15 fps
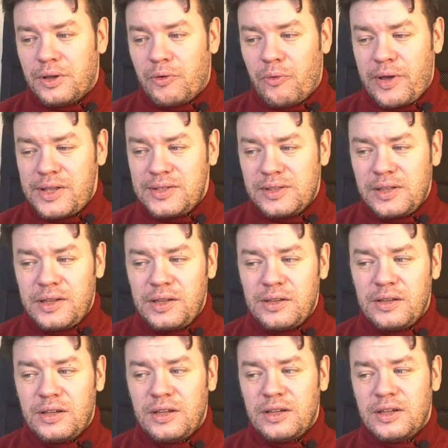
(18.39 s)
Wednesday
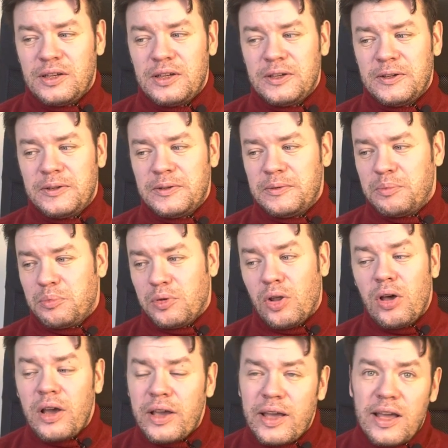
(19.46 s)
blog.